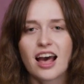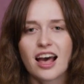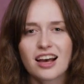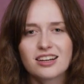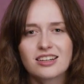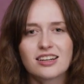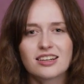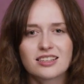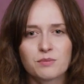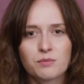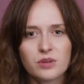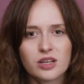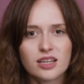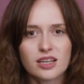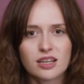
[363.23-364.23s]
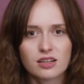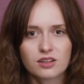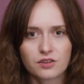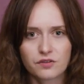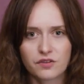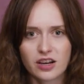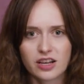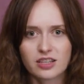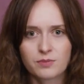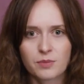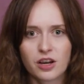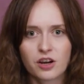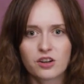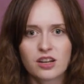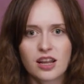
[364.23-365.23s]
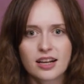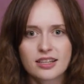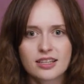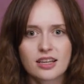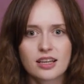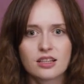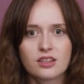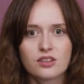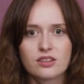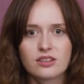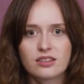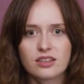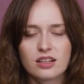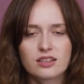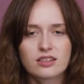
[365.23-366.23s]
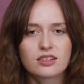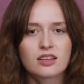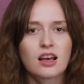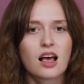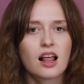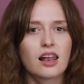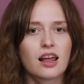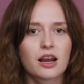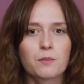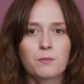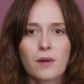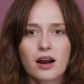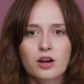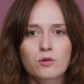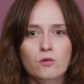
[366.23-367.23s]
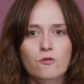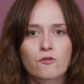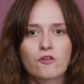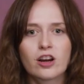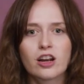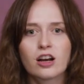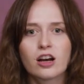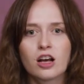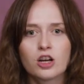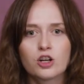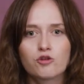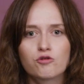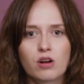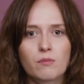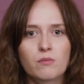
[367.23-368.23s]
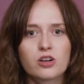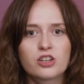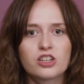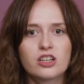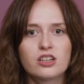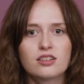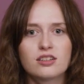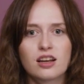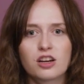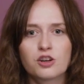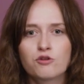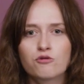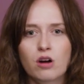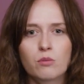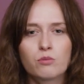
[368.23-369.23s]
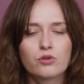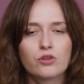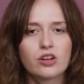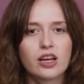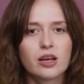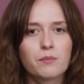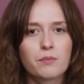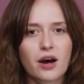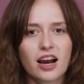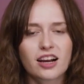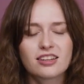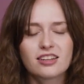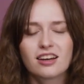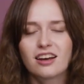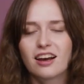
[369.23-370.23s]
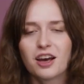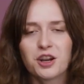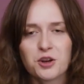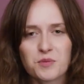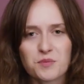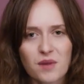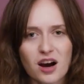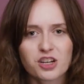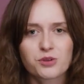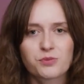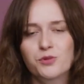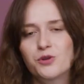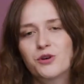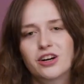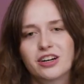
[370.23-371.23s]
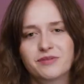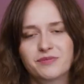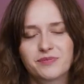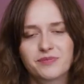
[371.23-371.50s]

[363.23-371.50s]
and as a MIDI interface by connecting it to synths like Microfreak, drum machines like Drum Brute Impact, and much more.